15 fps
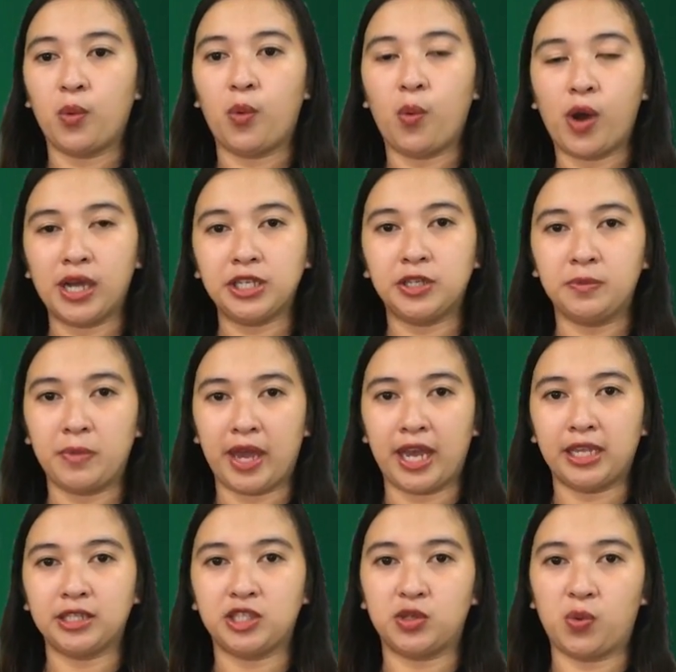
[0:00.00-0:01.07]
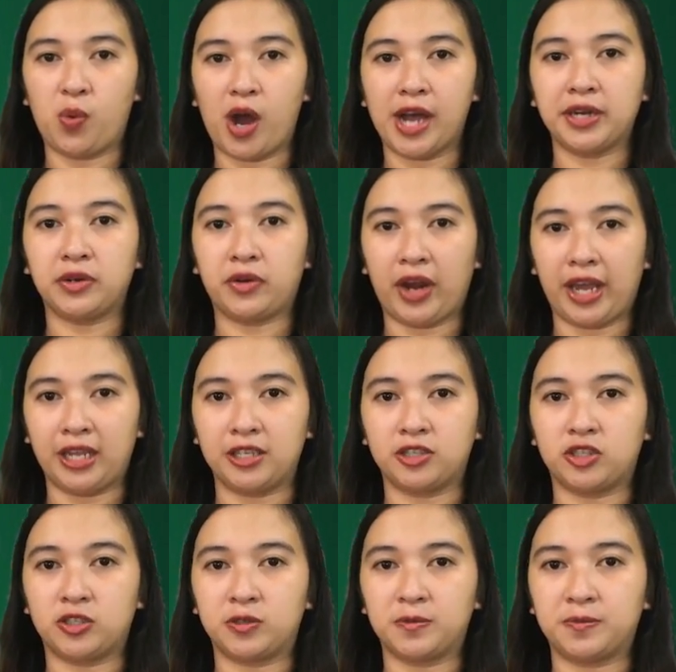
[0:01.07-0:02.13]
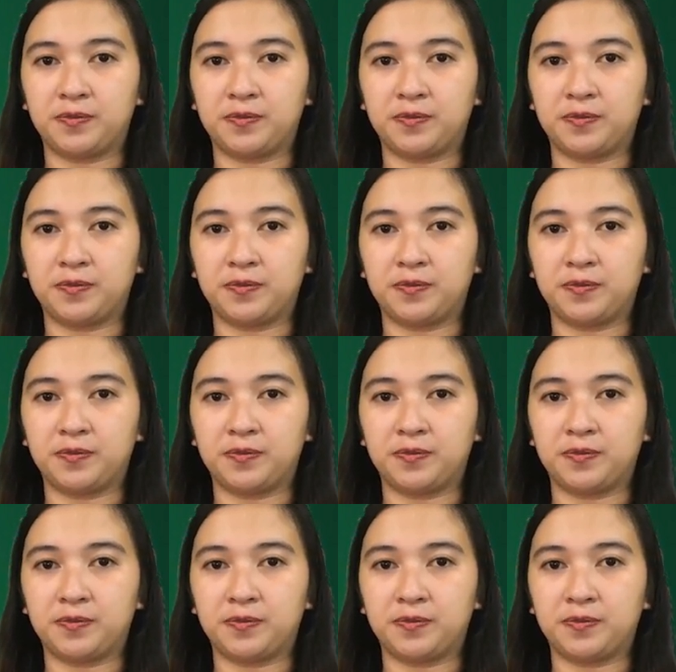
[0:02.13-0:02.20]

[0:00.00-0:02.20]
one domain to one range.